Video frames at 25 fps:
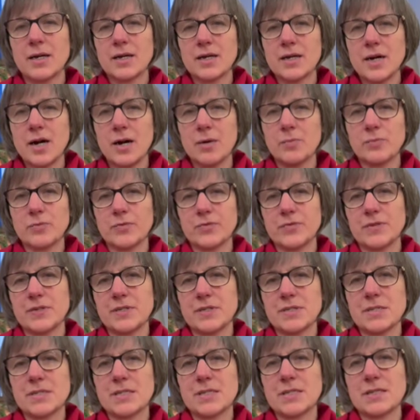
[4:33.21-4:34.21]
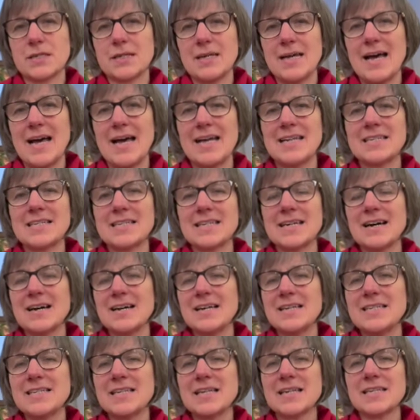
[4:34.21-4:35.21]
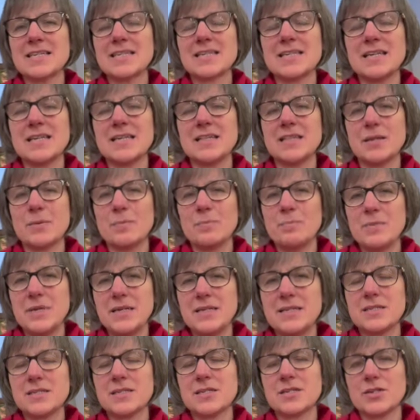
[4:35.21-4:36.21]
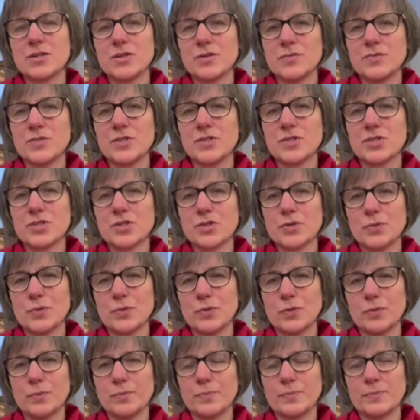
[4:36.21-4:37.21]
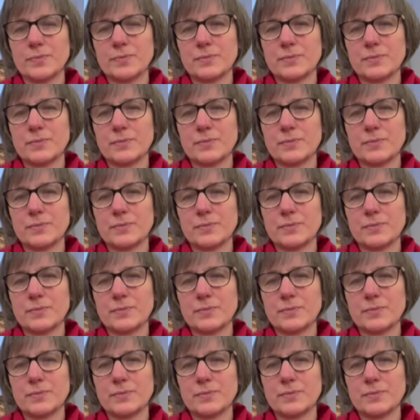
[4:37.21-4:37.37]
comfort, and guide us in the midst of the storm.